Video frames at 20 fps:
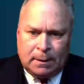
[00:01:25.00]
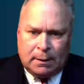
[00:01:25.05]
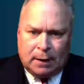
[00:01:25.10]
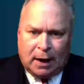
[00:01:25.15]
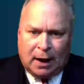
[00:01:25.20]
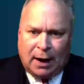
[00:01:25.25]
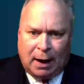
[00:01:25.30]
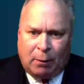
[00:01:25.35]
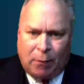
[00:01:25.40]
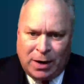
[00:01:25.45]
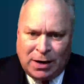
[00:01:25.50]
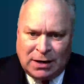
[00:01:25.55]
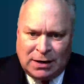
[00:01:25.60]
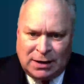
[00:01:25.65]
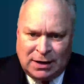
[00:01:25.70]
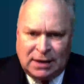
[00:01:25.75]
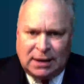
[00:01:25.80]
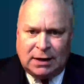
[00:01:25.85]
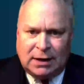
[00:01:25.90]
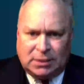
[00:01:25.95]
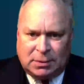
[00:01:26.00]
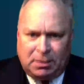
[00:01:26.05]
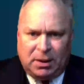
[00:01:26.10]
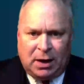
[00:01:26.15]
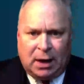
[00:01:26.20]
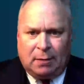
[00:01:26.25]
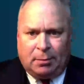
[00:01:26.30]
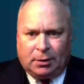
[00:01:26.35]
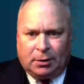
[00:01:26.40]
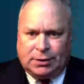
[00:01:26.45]
I, we need to be
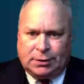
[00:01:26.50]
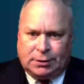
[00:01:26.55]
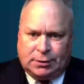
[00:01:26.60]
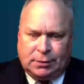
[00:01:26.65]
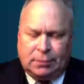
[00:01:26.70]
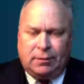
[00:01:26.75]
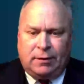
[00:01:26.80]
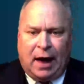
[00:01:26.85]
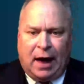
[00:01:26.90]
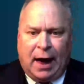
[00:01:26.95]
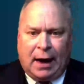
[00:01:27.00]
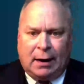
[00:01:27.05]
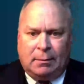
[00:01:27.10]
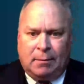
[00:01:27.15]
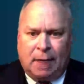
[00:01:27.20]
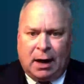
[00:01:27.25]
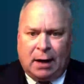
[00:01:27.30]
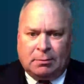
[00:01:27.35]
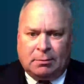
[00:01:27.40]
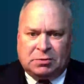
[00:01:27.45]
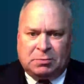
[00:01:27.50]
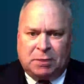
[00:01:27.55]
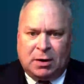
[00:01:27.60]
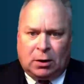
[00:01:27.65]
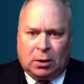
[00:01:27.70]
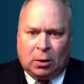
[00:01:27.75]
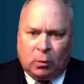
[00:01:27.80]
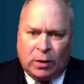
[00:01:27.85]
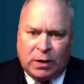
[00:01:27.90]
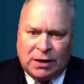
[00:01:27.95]
able to do that, Madam
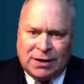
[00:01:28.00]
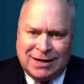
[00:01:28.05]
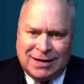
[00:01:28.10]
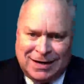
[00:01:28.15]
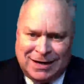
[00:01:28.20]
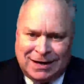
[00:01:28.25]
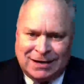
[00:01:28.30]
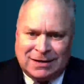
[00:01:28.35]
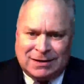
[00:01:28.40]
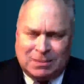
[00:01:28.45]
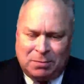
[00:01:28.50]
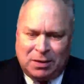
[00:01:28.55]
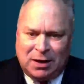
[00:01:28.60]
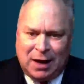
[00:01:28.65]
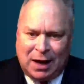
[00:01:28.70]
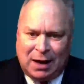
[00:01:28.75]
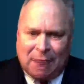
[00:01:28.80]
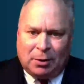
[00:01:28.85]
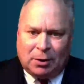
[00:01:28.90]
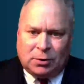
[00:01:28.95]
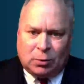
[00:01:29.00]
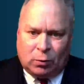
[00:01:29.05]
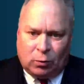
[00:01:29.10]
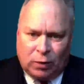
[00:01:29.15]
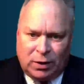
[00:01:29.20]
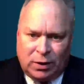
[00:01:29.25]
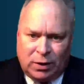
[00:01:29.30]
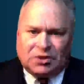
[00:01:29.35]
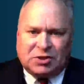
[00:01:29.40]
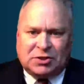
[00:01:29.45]
Speaker. We need to be able to
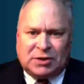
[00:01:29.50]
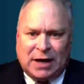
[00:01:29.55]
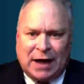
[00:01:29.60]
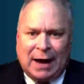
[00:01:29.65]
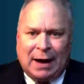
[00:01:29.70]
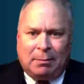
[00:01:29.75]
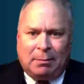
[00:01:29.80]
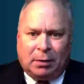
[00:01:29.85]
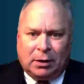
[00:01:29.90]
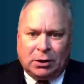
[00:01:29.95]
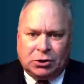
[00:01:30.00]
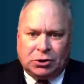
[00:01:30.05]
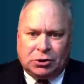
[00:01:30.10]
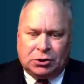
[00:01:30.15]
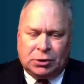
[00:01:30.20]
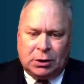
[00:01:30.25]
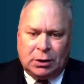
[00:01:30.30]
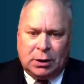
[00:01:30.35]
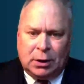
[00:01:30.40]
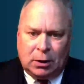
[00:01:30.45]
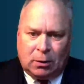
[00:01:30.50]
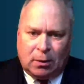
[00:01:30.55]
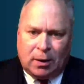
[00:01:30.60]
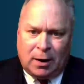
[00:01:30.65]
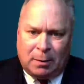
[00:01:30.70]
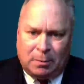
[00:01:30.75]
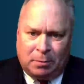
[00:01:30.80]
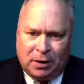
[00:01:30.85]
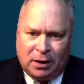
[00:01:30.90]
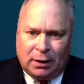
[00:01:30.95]
reestablish
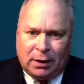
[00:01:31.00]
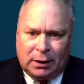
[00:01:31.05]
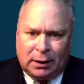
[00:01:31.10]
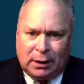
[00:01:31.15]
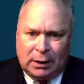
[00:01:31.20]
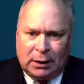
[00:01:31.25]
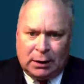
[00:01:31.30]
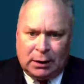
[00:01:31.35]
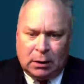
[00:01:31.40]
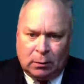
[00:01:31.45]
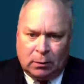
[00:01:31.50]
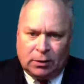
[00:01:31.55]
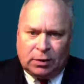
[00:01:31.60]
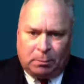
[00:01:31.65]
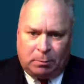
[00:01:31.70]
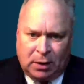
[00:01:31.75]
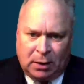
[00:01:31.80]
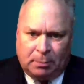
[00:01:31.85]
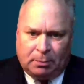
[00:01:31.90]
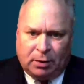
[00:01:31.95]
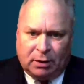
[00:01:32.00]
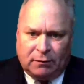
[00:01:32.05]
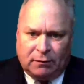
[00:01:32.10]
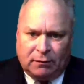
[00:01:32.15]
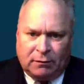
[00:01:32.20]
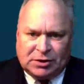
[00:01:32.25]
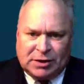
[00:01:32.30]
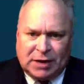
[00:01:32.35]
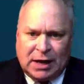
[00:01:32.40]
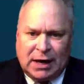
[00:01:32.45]
credibility with the people of
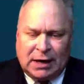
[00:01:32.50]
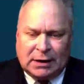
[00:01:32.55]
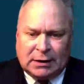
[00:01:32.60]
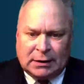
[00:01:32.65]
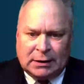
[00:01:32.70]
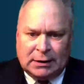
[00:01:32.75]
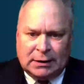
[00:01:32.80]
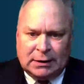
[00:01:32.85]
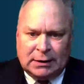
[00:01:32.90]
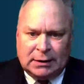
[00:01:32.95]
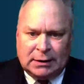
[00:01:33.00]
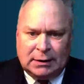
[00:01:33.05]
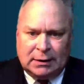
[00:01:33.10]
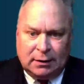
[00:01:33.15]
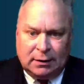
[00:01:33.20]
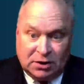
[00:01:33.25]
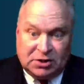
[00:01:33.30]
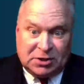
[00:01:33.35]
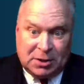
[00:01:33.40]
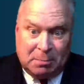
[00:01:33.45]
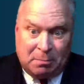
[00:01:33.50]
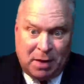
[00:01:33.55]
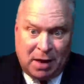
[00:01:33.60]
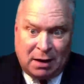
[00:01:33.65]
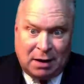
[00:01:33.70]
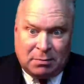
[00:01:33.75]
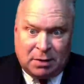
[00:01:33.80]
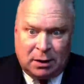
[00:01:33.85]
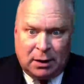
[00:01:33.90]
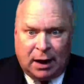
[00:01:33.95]
the state. This
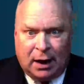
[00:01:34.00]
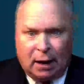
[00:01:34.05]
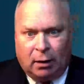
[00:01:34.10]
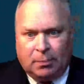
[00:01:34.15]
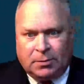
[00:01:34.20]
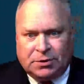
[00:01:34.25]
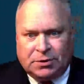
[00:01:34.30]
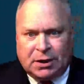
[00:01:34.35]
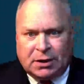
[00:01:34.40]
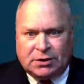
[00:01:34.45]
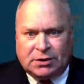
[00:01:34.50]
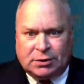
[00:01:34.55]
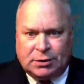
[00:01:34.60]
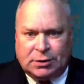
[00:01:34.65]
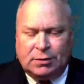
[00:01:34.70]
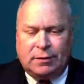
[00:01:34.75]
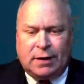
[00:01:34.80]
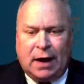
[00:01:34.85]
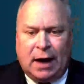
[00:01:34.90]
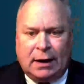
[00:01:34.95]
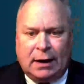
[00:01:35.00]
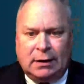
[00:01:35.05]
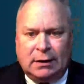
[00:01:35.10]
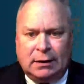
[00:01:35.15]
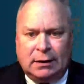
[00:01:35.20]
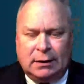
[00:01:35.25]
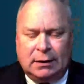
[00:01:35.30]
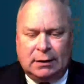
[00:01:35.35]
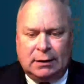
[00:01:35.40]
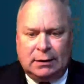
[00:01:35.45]
amendment helps us do that.
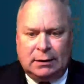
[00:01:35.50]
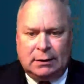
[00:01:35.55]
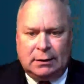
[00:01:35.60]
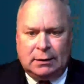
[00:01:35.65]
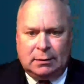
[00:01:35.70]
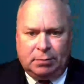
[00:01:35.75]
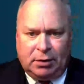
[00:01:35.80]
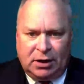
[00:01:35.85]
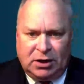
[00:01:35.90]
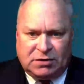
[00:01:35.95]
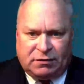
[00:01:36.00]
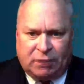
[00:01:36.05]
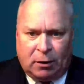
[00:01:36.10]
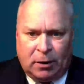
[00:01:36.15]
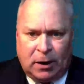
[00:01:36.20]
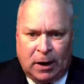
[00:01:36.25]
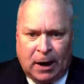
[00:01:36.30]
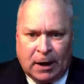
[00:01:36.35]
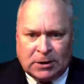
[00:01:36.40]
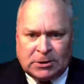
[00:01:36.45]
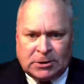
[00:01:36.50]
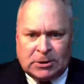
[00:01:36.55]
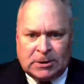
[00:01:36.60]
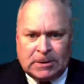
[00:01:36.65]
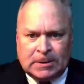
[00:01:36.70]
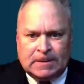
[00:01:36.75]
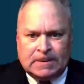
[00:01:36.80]
Please vote yes.